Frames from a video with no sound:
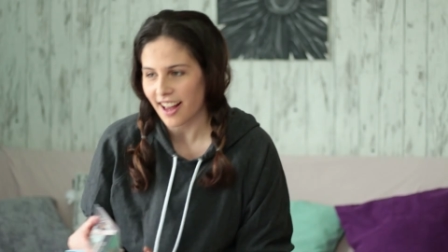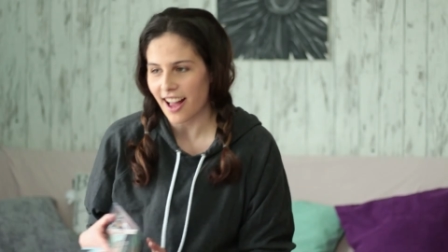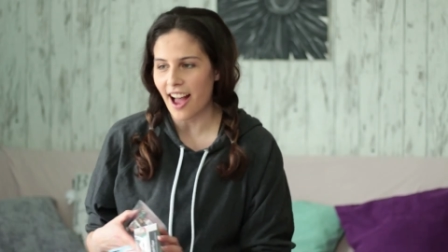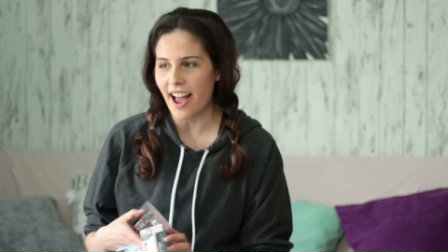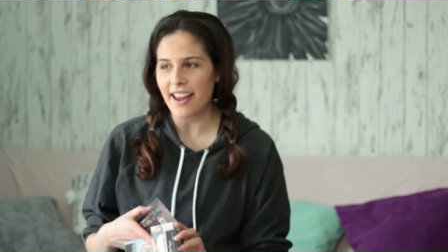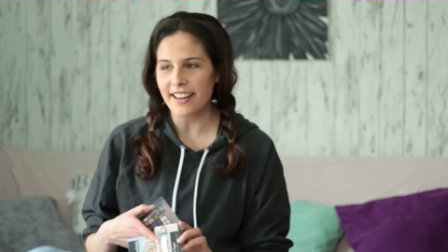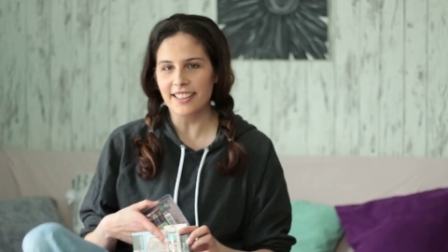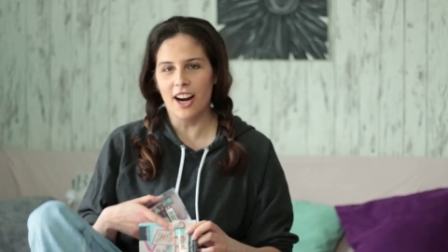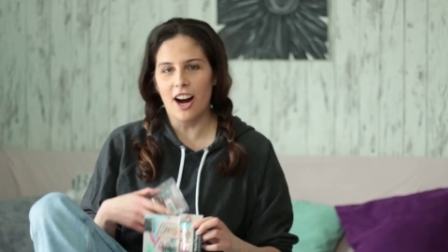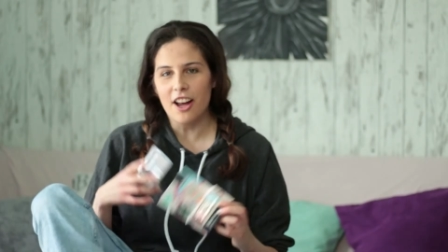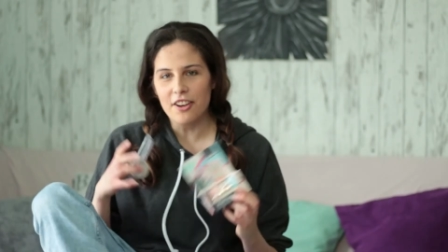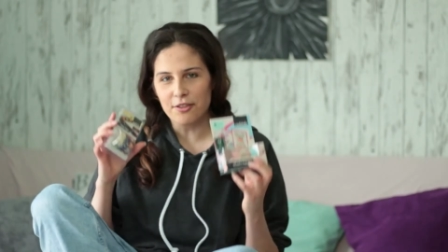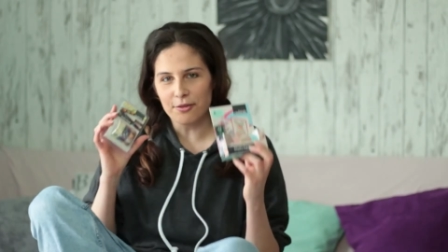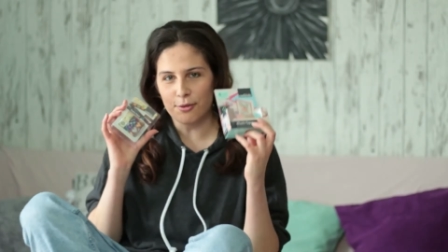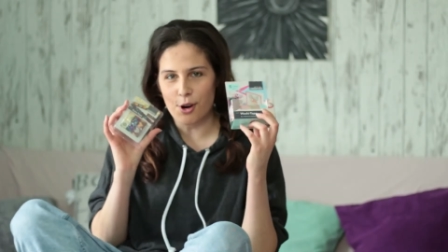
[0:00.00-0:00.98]
I
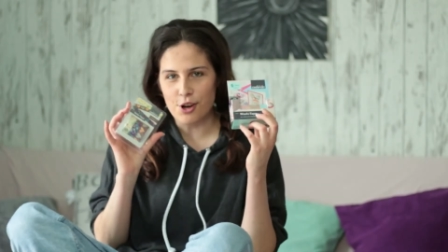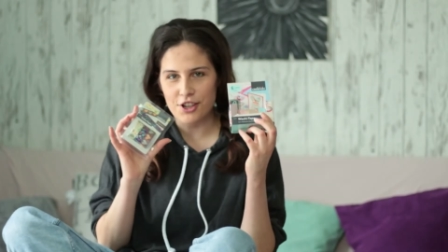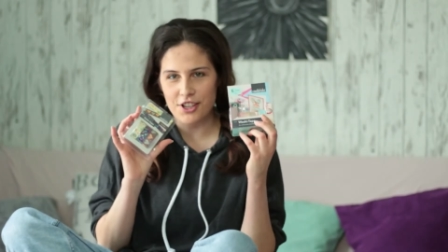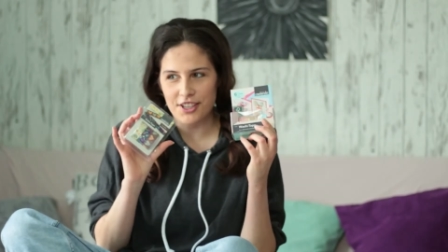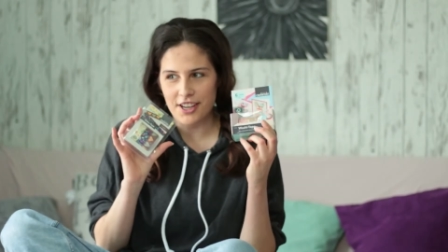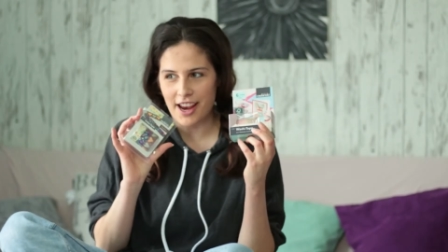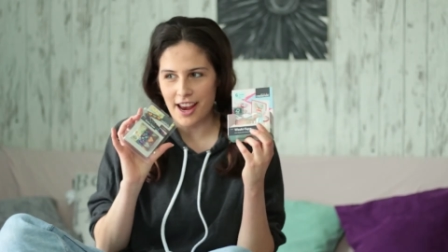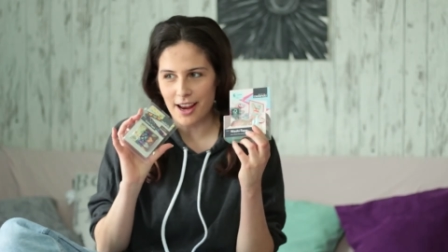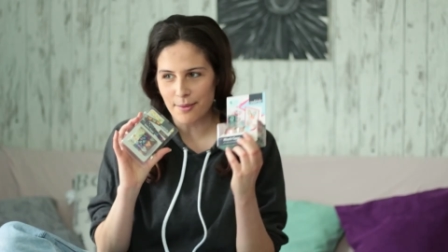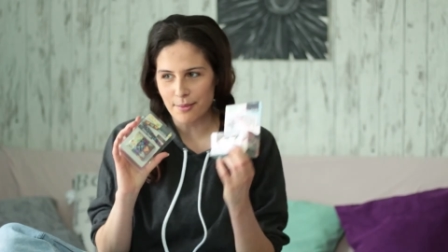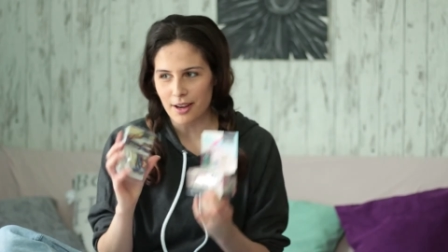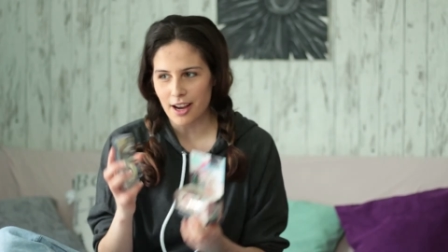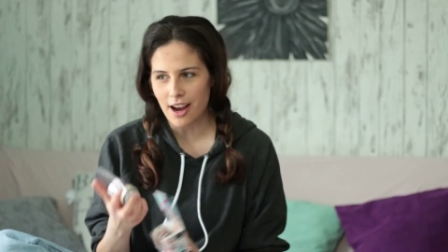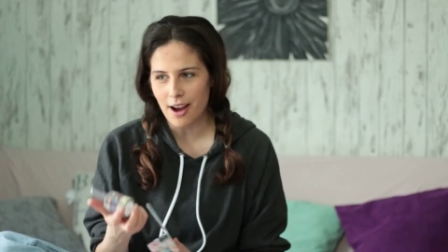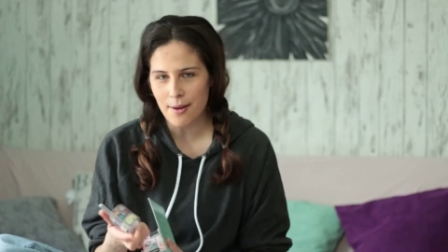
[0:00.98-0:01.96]
got washi tape.
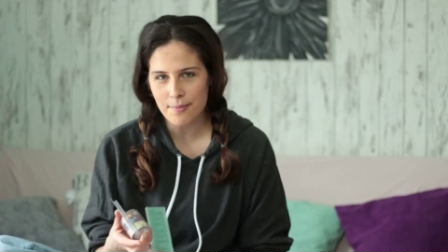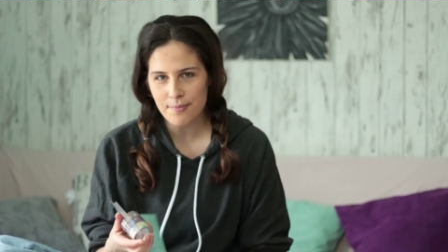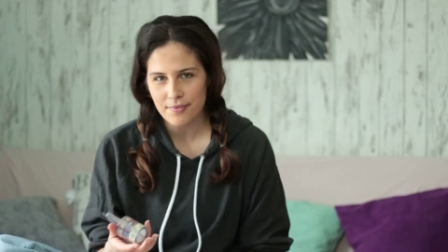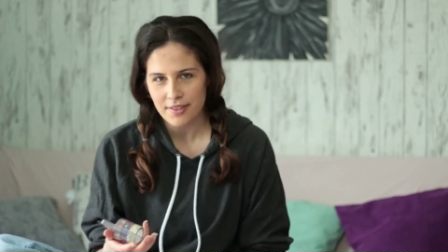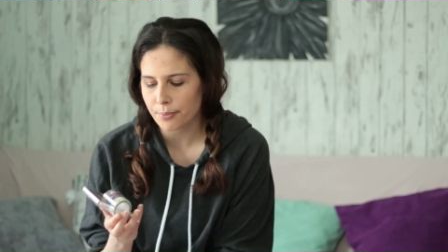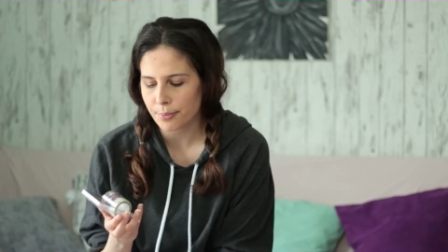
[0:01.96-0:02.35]
Um,